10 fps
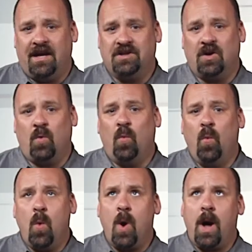took
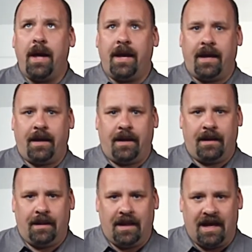
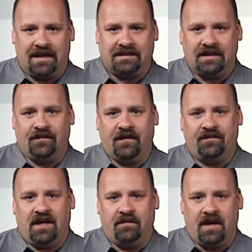way less than
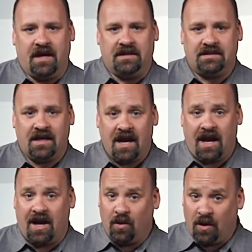15 minutes
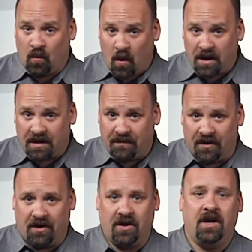and only one
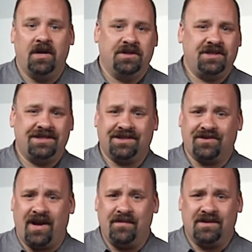computer to just
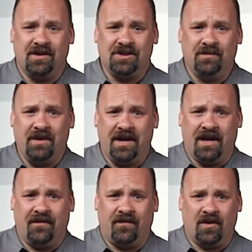scrape social
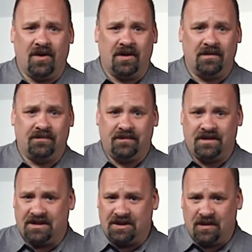media for
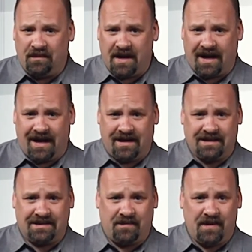the Zoom meeting
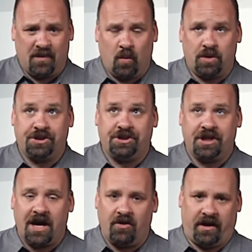IDs that people were
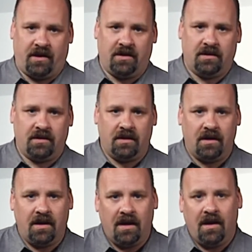sharing.
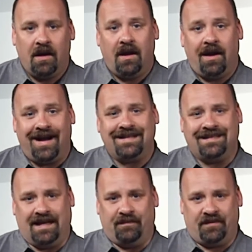Hot
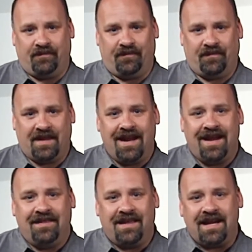tip.
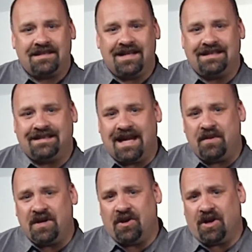That is like
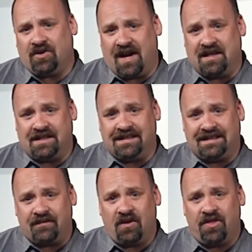stamping your address on
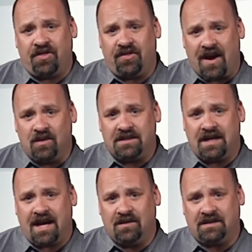several thousand
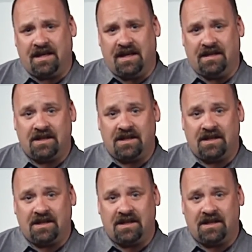house keys,